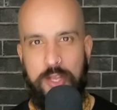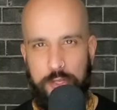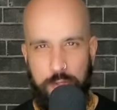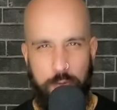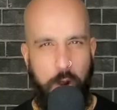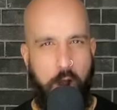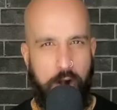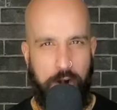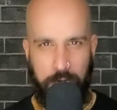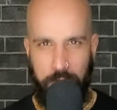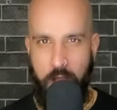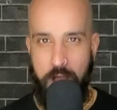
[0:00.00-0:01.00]
You are
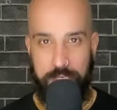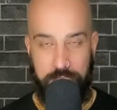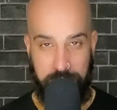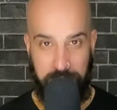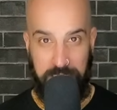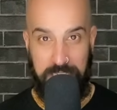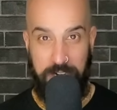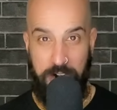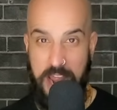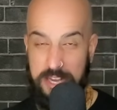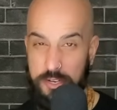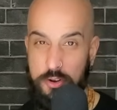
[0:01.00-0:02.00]
a conscious leader,
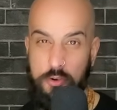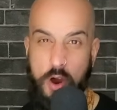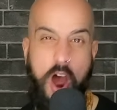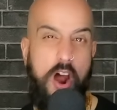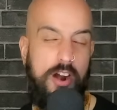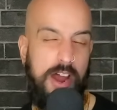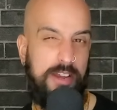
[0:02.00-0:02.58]
and you are